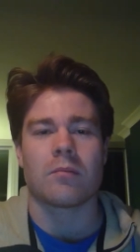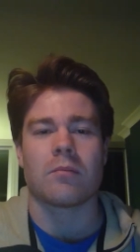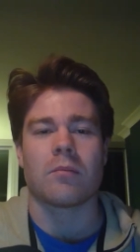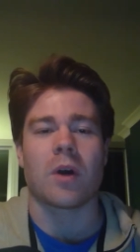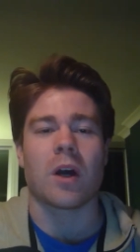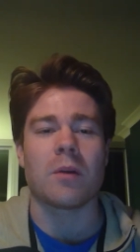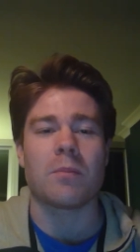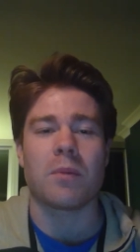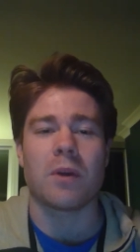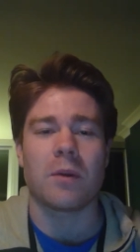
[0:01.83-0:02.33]

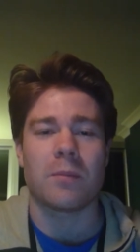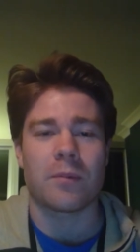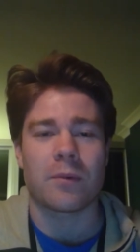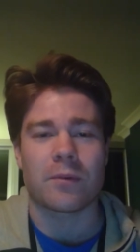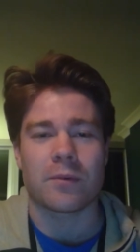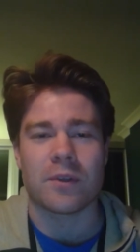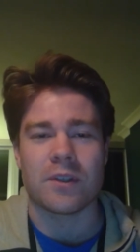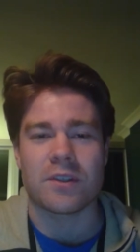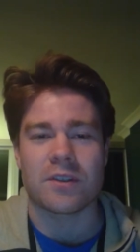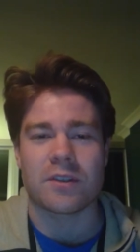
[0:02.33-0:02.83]
My paper
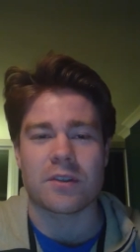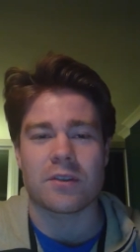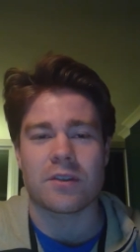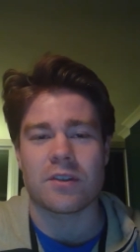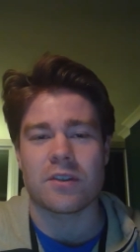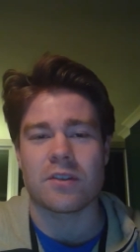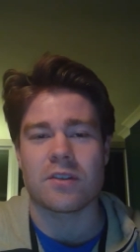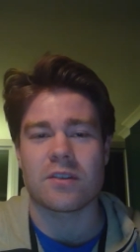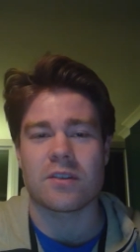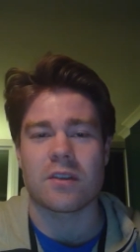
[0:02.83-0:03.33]

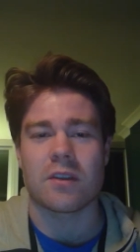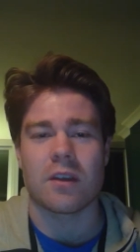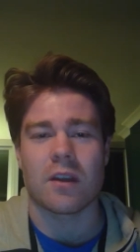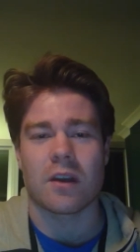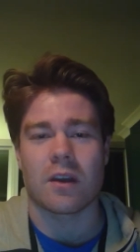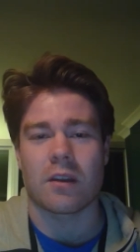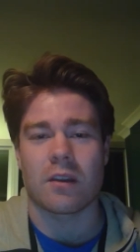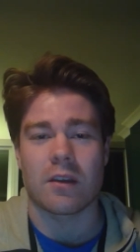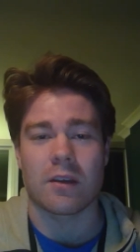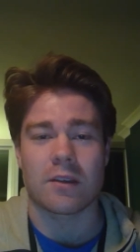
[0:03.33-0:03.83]
researches the
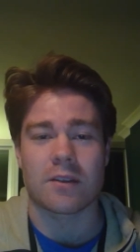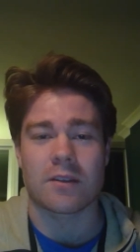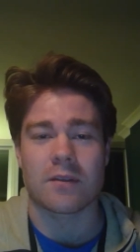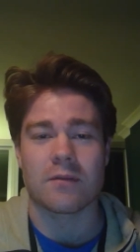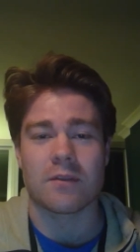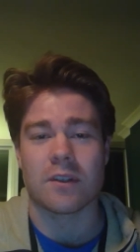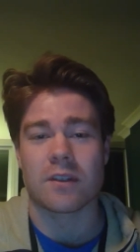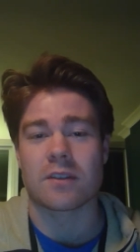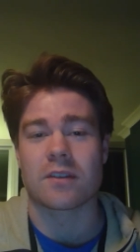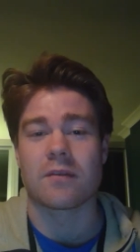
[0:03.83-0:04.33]
ethics of
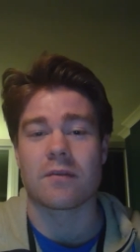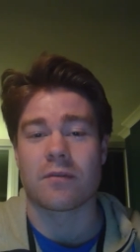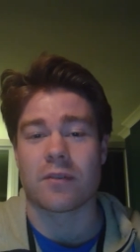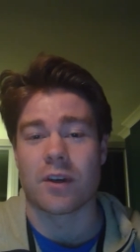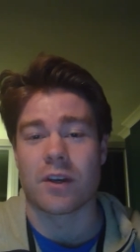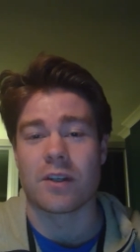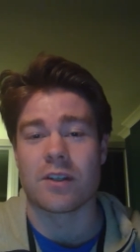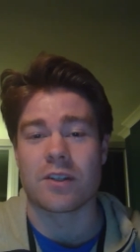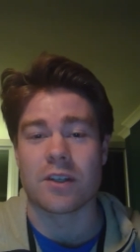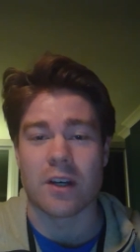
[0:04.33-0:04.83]

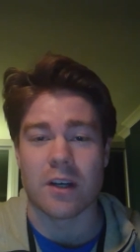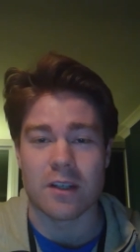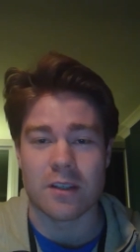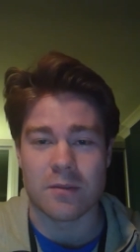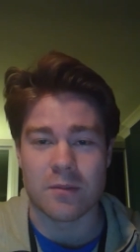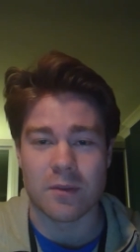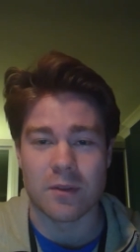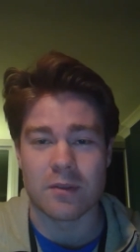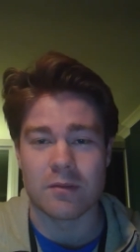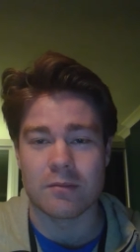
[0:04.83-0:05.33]

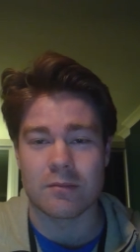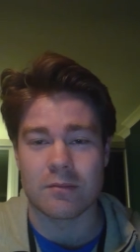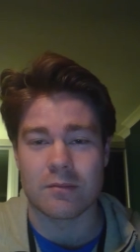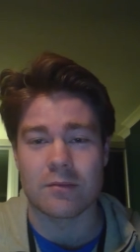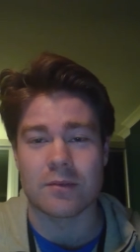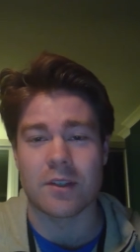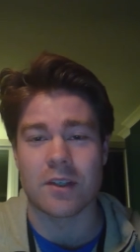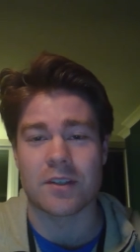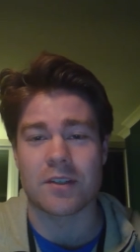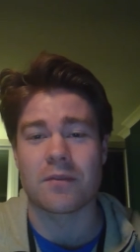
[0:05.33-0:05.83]
disenfranchisement.
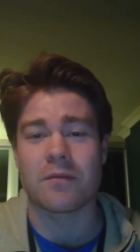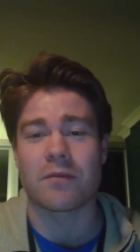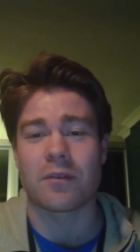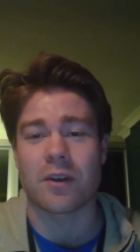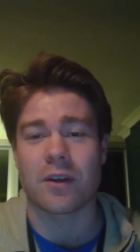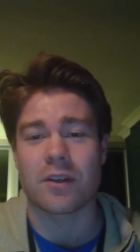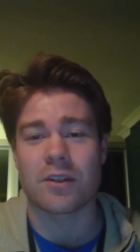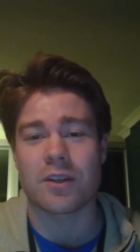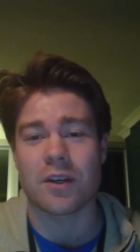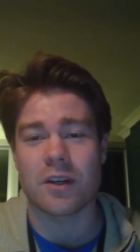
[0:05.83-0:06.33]

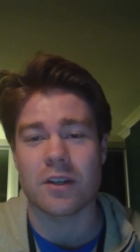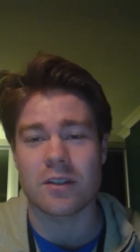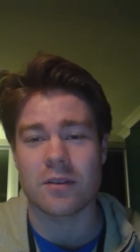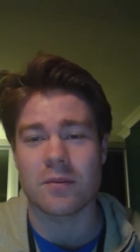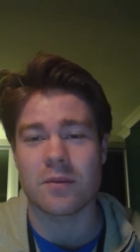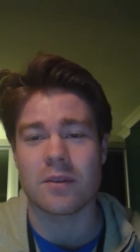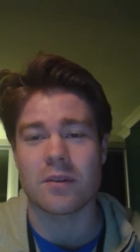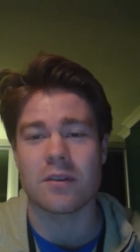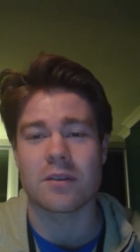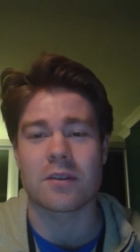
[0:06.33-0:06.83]

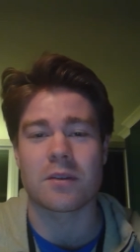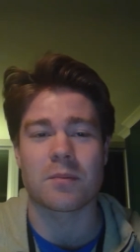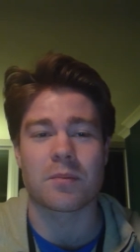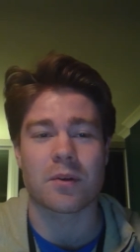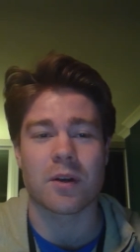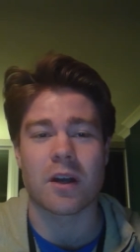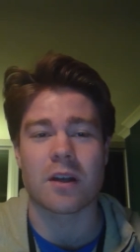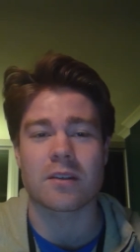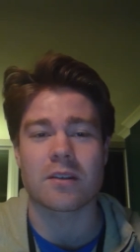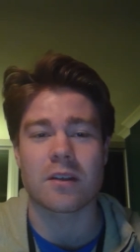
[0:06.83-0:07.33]
Disenfranchisement is the
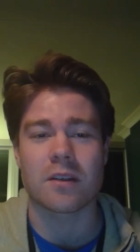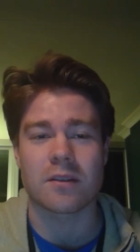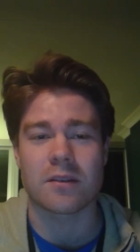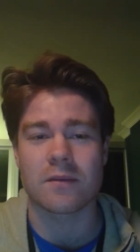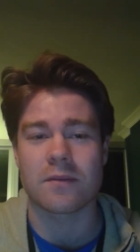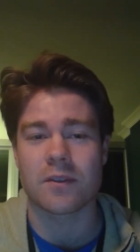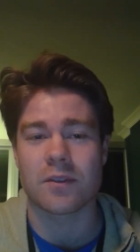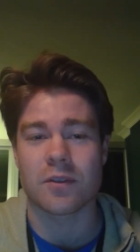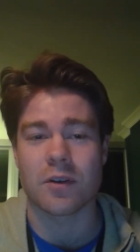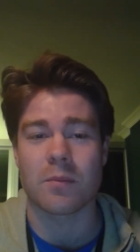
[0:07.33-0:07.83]
process
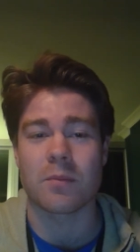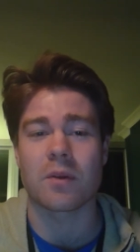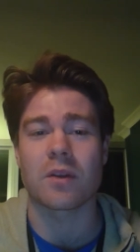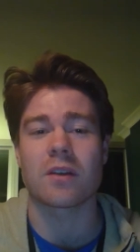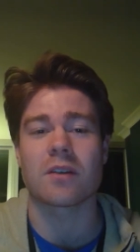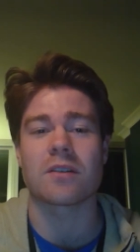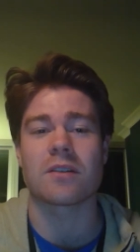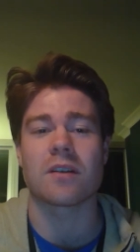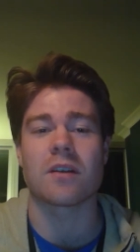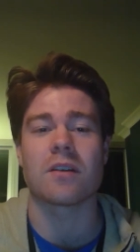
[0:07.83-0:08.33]
of stripping
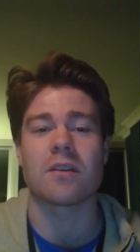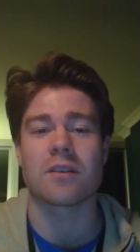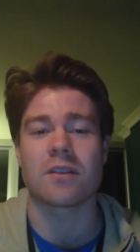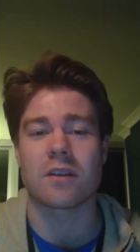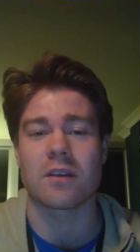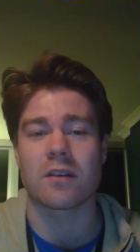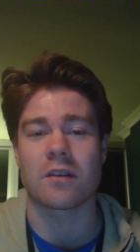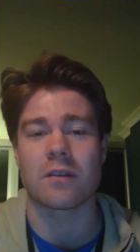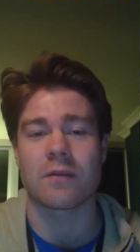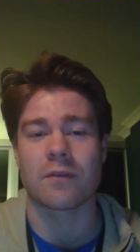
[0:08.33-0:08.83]
a
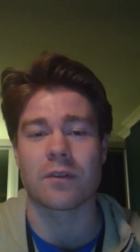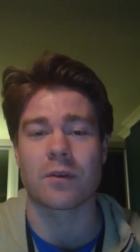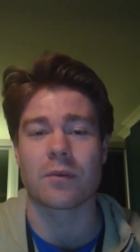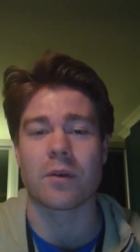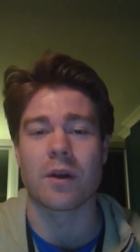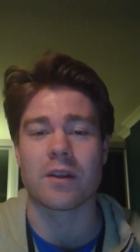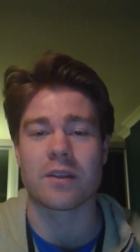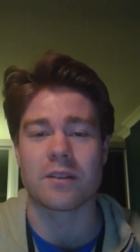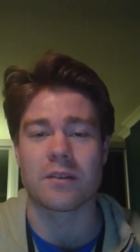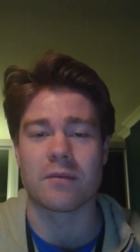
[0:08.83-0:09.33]
citizen of their
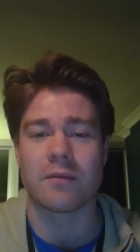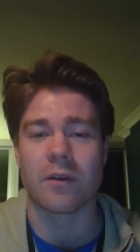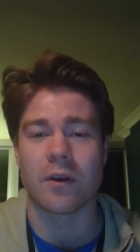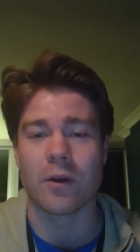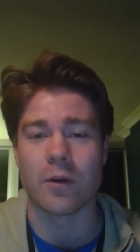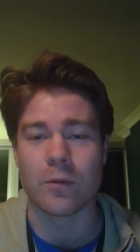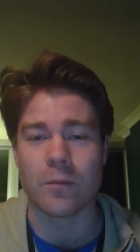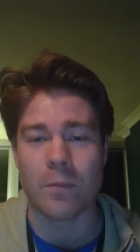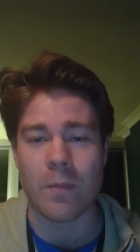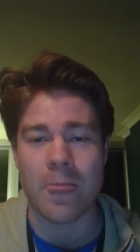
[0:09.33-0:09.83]
right to
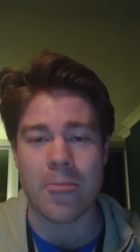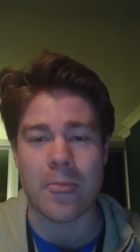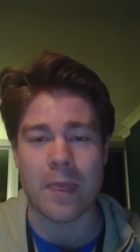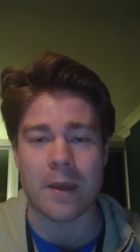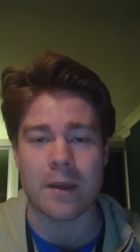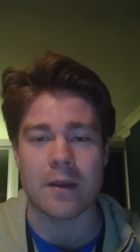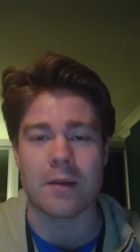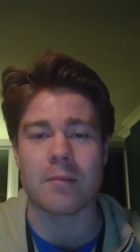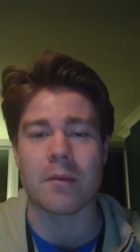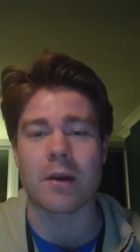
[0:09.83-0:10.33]
vote.
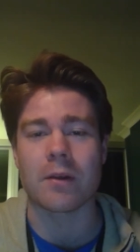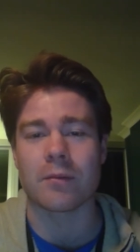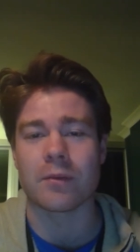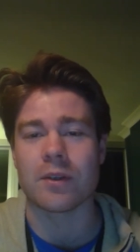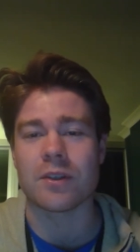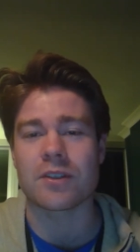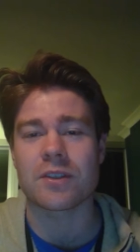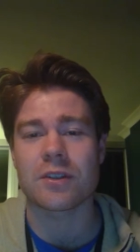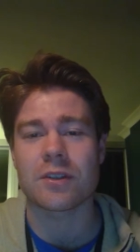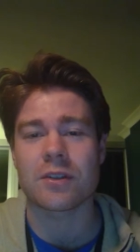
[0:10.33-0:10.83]
In my
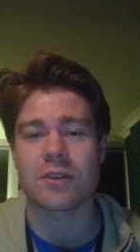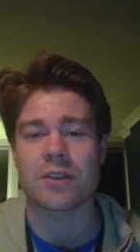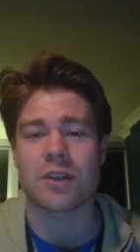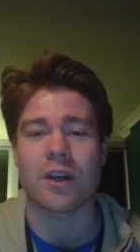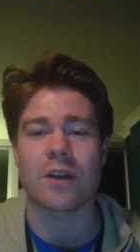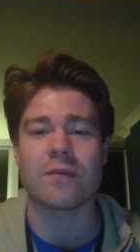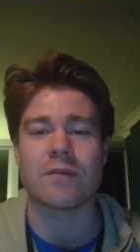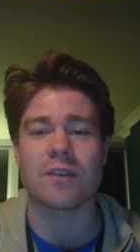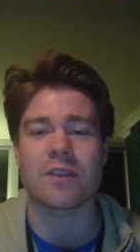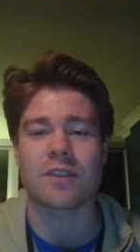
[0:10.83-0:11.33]
research,
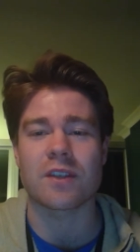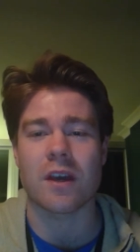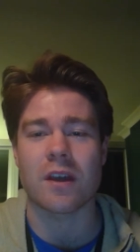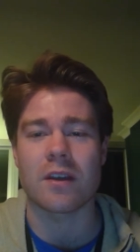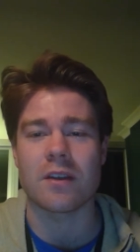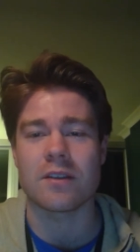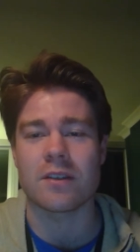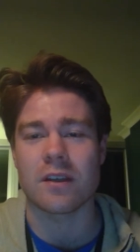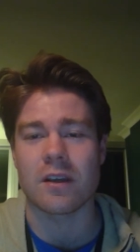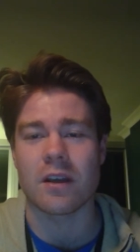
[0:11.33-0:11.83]
I've
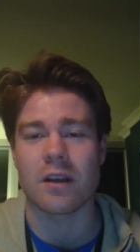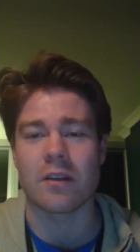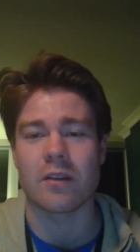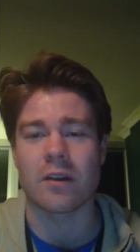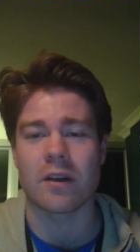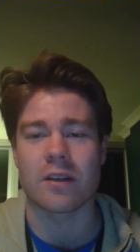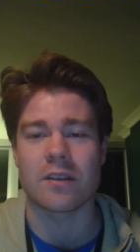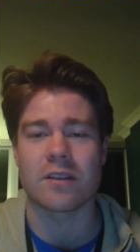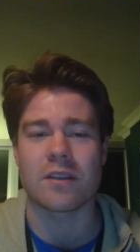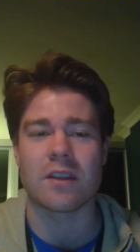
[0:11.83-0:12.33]
decided to
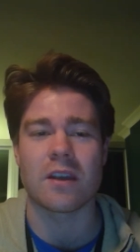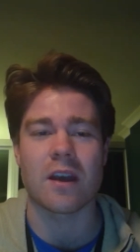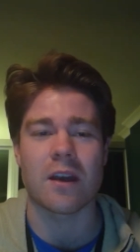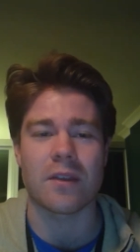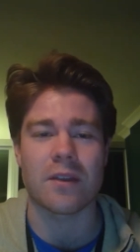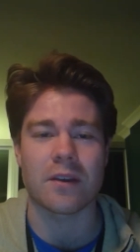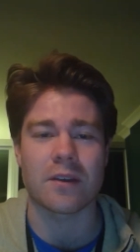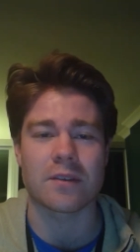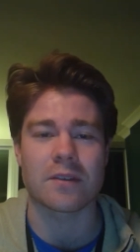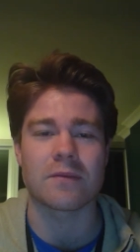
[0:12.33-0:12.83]
analyze the
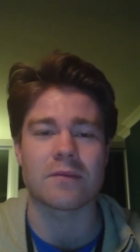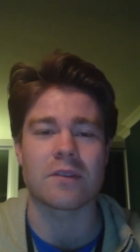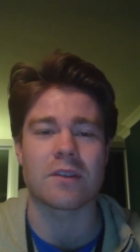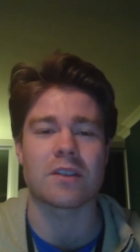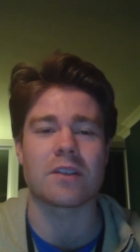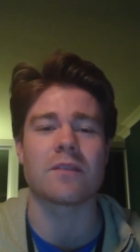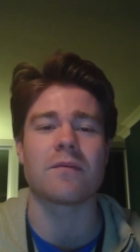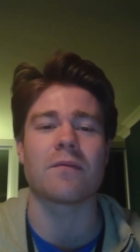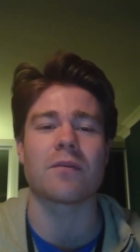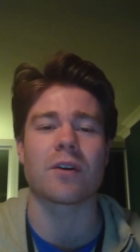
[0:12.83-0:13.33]
ethics of
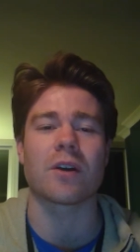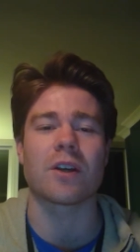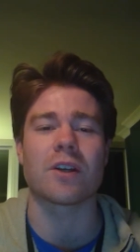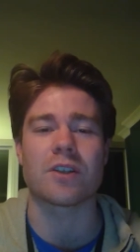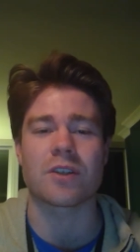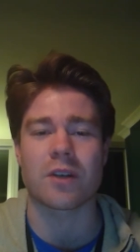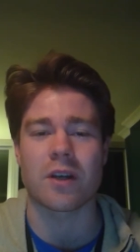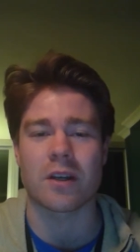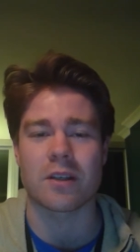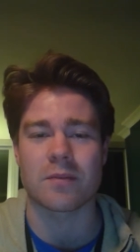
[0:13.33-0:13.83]

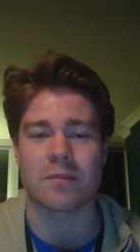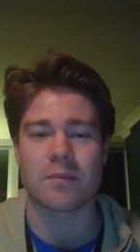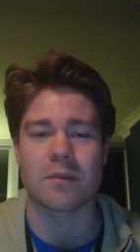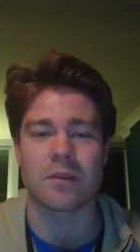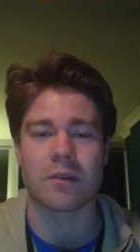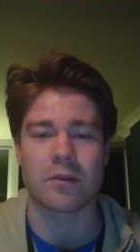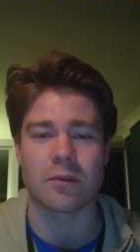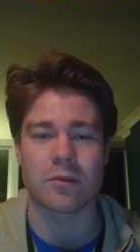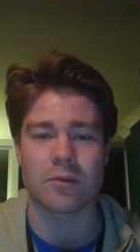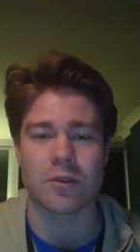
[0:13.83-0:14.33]

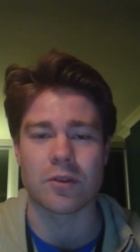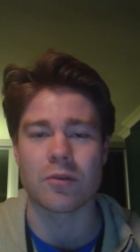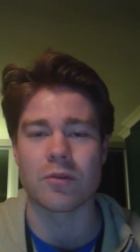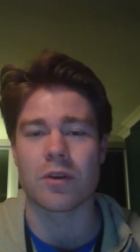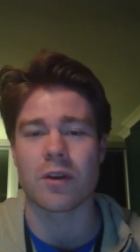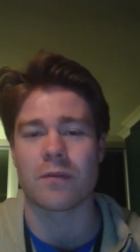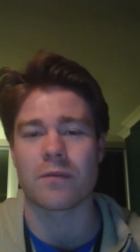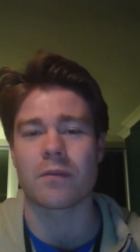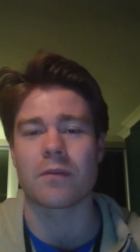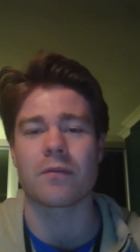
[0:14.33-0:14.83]
disenfranchisement through two
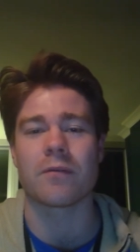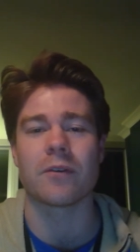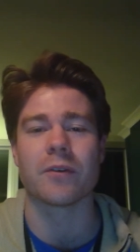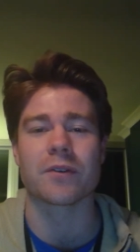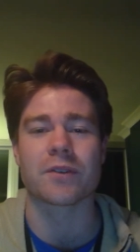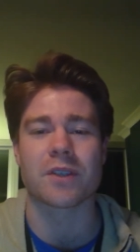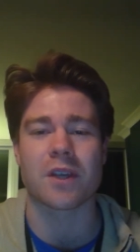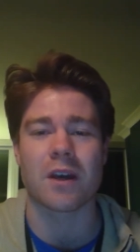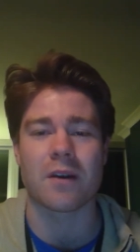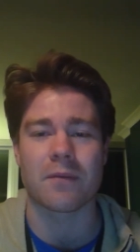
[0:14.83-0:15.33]
different
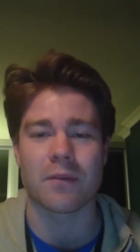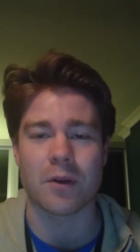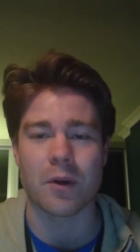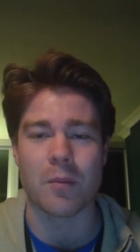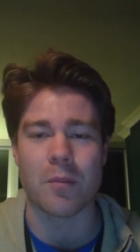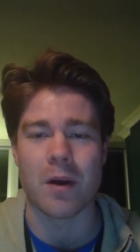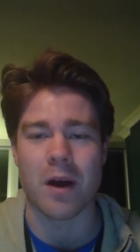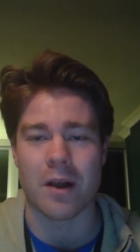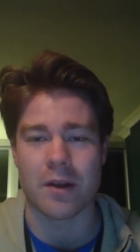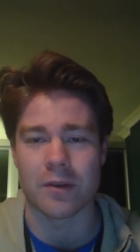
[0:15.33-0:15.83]
philosophical
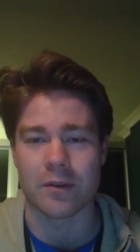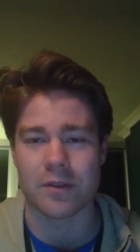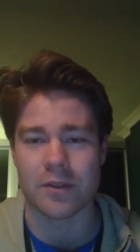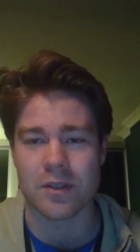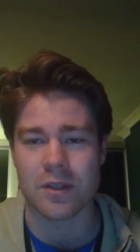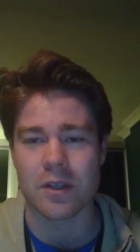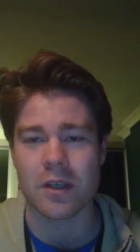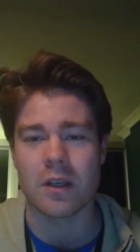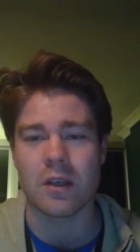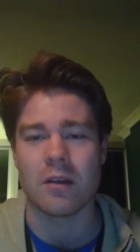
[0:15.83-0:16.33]

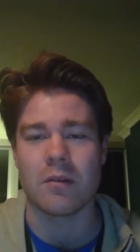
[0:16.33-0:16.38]
models